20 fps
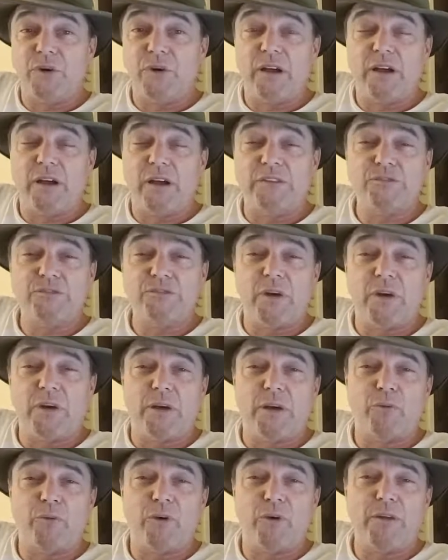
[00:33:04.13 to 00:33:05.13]
to
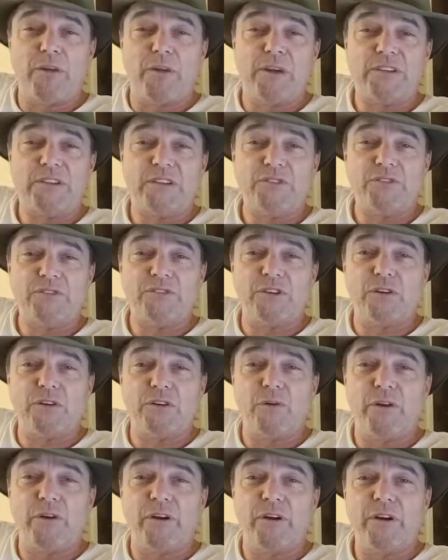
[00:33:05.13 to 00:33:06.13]
upgrade and make sure it's going to
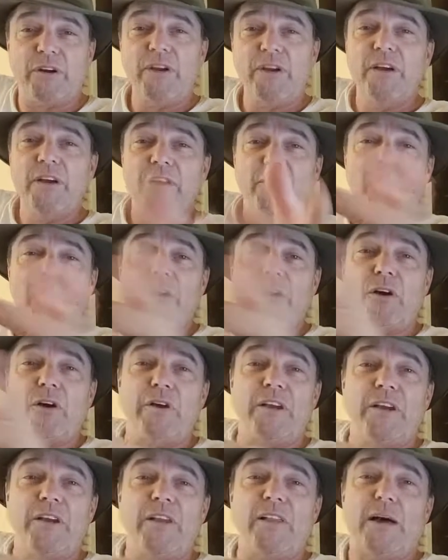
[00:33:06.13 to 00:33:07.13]
work. There you go.
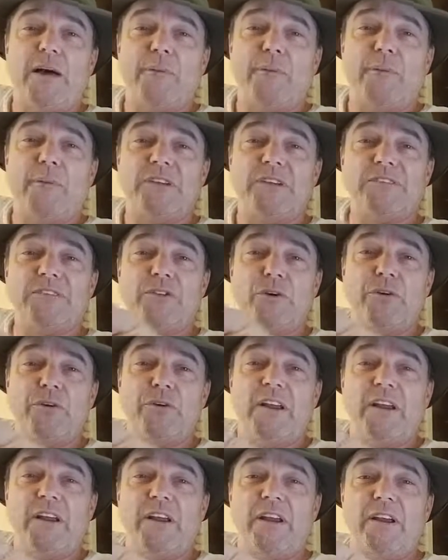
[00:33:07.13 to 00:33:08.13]
Elon Musk
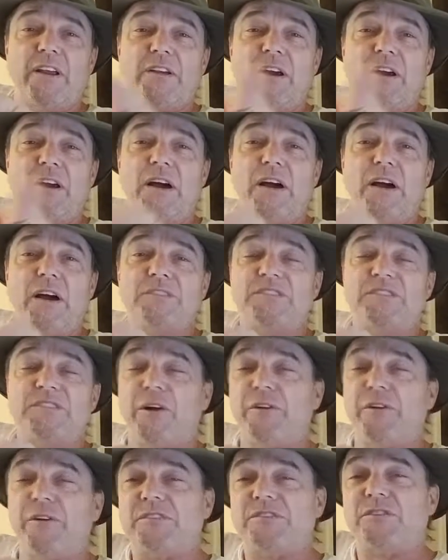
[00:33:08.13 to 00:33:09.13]
donating
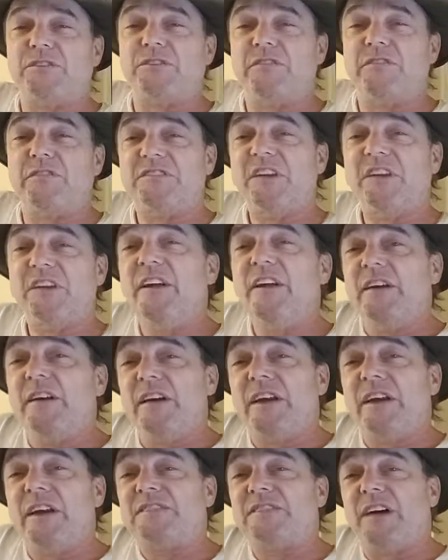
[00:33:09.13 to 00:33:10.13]
Starlink service.
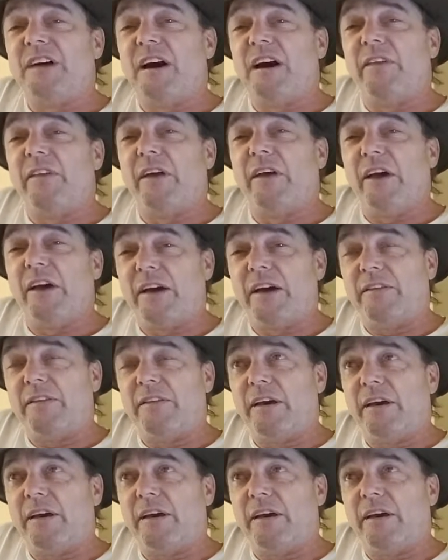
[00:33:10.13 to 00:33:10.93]
And I saw that